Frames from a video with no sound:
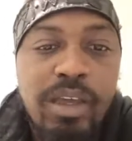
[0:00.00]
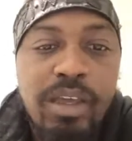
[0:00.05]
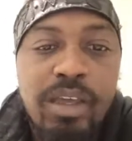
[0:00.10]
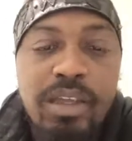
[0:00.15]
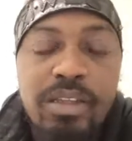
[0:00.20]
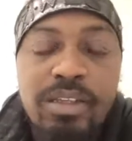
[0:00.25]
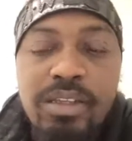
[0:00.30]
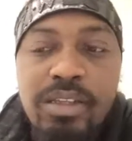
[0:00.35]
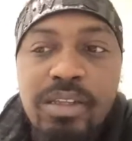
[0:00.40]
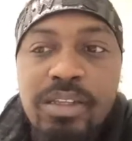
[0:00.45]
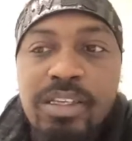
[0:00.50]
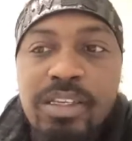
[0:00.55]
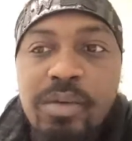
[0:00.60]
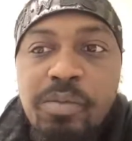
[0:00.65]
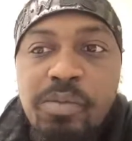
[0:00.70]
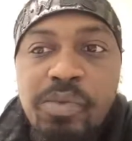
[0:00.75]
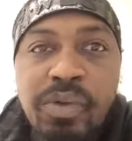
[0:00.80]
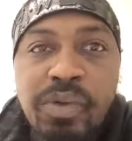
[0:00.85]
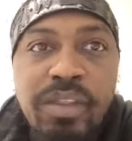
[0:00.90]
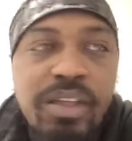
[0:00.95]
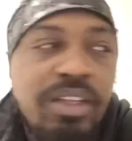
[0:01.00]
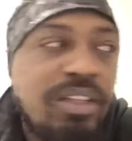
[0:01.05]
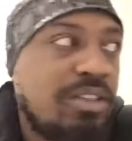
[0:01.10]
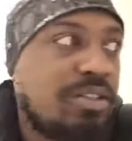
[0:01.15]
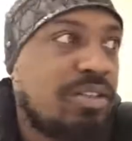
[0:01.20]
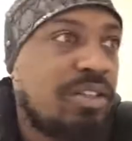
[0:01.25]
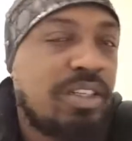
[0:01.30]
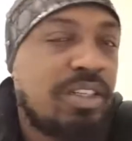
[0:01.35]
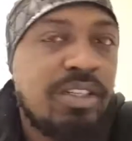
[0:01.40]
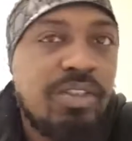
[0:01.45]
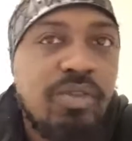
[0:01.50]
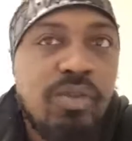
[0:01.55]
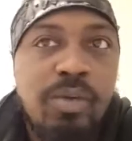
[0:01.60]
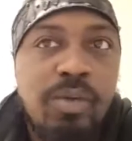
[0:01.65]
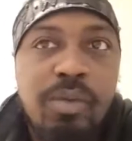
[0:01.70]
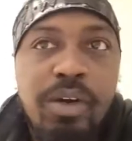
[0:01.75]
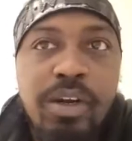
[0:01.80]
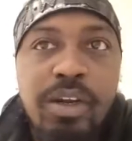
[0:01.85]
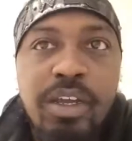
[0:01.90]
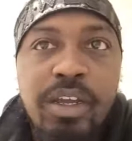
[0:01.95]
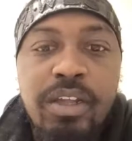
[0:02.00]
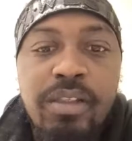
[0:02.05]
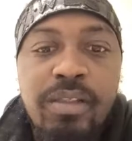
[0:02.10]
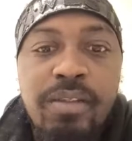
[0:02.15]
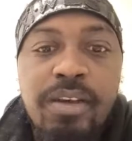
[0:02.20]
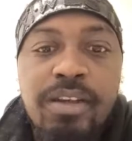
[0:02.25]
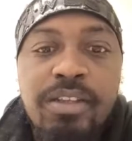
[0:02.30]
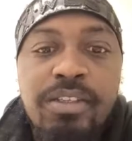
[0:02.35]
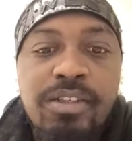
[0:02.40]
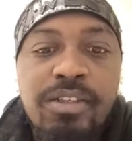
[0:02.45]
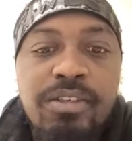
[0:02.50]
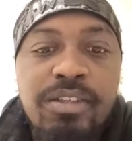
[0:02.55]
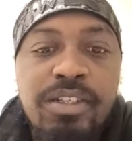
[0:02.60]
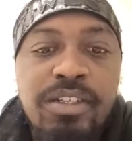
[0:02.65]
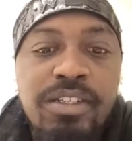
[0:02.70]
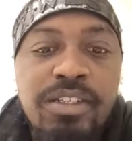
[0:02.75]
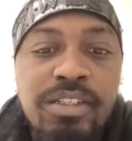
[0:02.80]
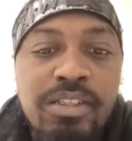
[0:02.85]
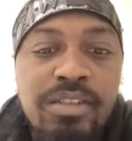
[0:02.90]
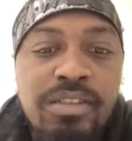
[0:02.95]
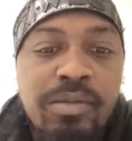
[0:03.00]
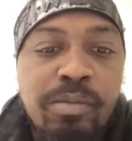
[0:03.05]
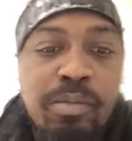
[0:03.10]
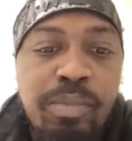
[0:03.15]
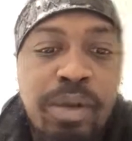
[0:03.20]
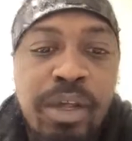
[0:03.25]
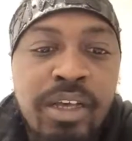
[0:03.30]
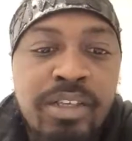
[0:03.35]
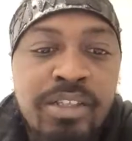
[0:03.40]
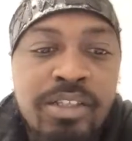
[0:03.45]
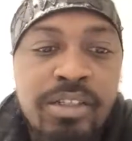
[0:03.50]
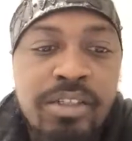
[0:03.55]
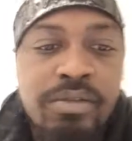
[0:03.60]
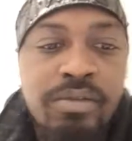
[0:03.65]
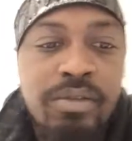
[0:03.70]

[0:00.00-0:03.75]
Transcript: into the temple and they turned it into a market. They turned it into some plaza.